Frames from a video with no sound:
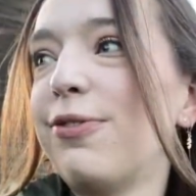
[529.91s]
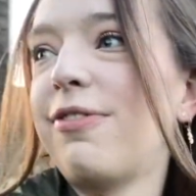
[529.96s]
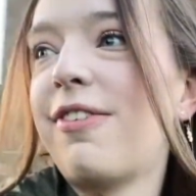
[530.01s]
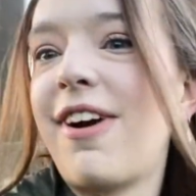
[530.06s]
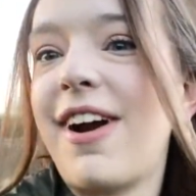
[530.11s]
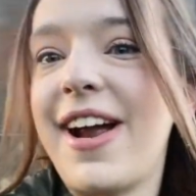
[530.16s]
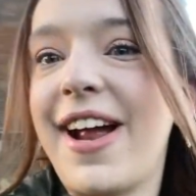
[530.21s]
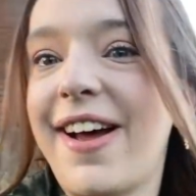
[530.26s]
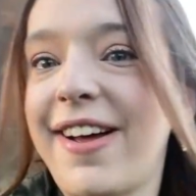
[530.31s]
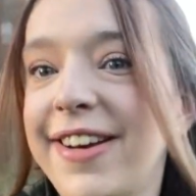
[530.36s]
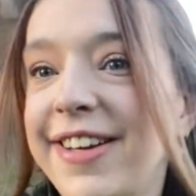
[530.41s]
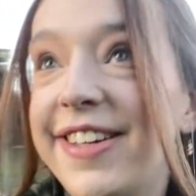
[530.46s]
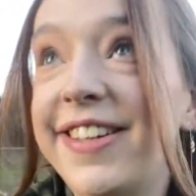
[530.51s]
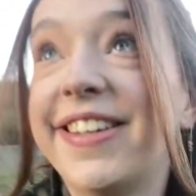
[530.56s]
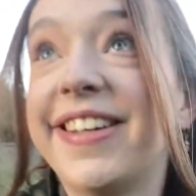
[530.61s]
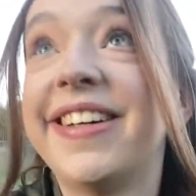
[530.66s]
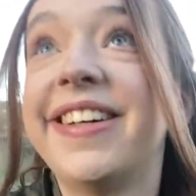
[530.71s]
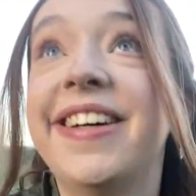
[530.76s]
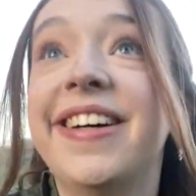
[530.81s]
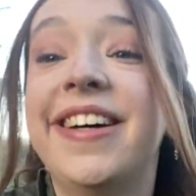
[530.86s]
right
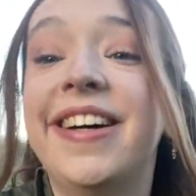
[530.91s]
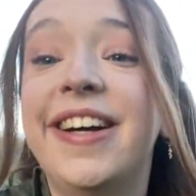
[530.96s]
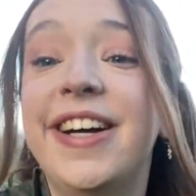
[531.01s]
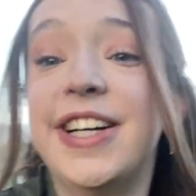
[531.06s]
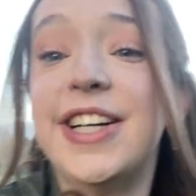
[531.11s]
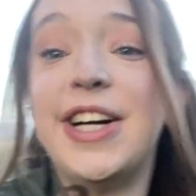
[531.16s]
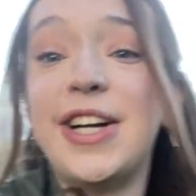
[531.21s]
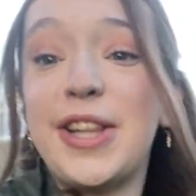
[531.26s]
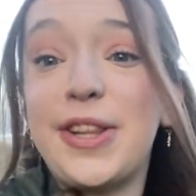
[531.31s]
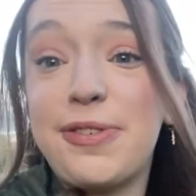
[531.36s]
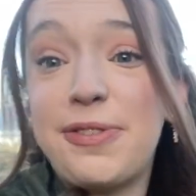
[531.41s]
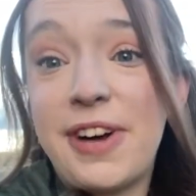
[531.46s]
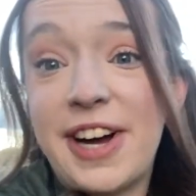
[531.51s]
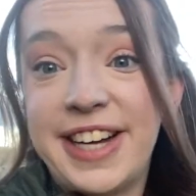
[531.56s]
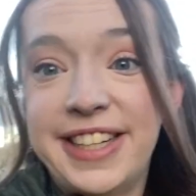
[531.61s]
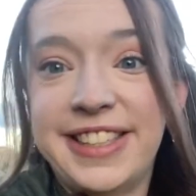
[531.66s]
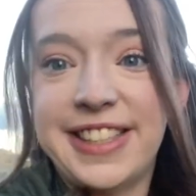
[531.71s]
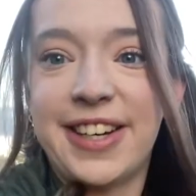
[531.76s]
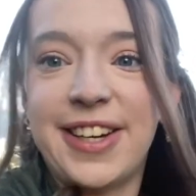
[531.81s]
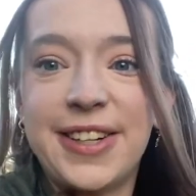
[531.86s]
under the
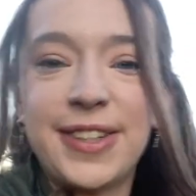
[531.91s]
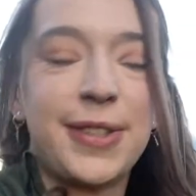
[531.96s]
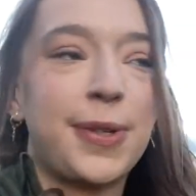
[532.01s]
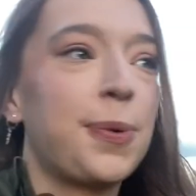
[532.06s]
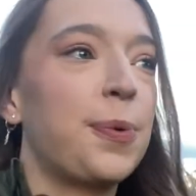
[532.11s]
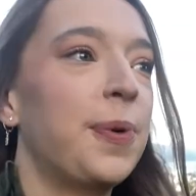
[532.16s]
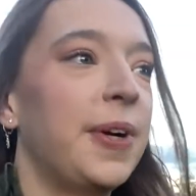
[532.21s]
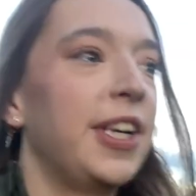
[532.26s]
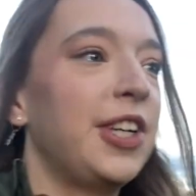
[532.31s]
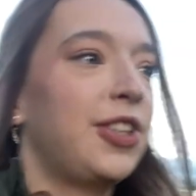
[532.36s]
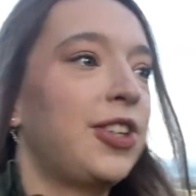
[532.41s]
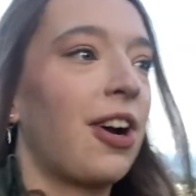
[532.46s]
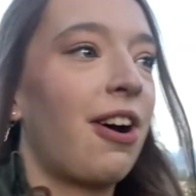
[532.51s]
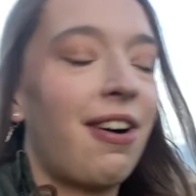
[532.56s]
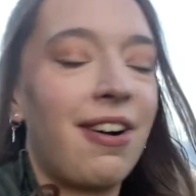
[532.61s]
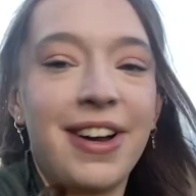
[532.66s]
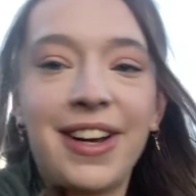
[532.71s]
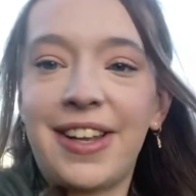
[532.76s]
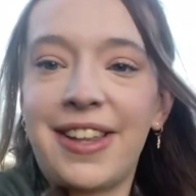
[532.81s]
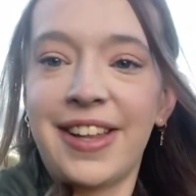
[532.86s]
viaduct, which
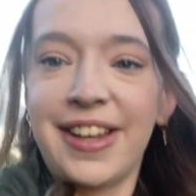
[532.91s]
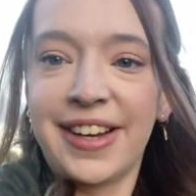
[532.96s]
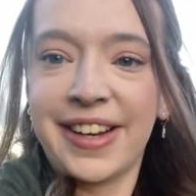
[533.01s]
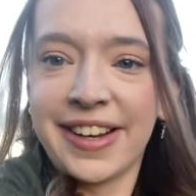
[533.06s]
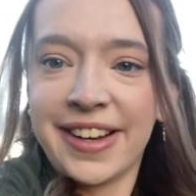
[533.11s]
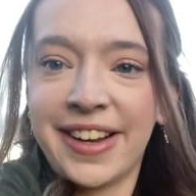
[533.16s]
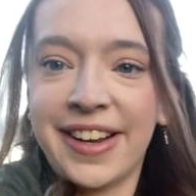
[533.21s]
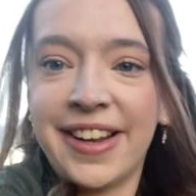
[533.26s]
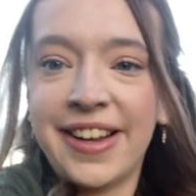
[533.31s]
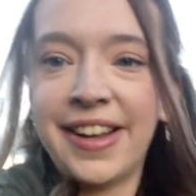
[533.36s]
I think